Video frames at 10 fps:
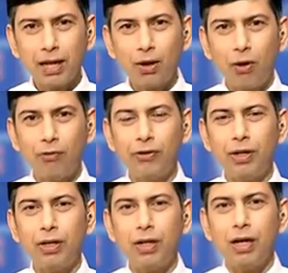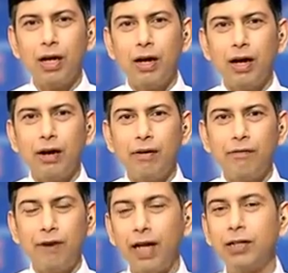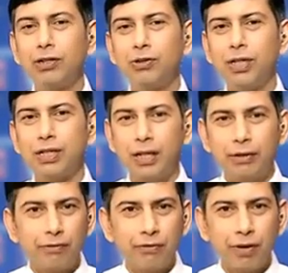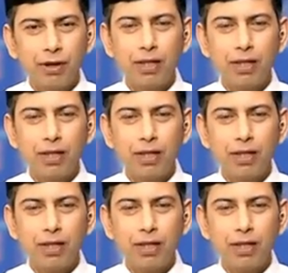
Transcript: can often flatter to deceive.